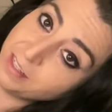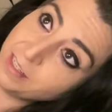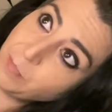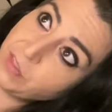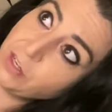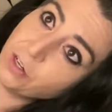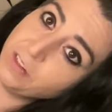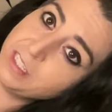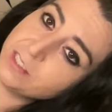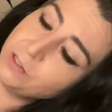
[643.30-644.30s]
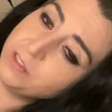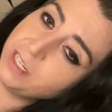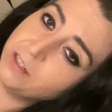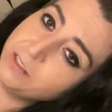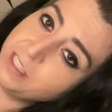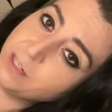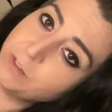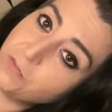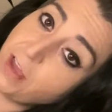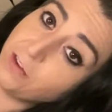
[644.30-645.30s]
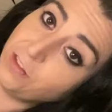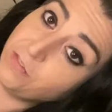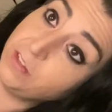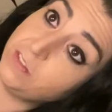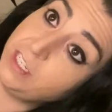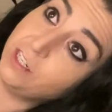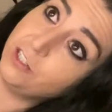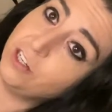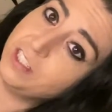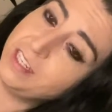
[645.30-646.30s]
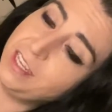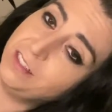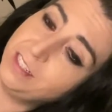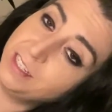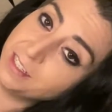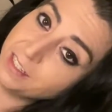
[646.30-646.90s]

But the earliest known tarot deck was found in the 1500s in Italy,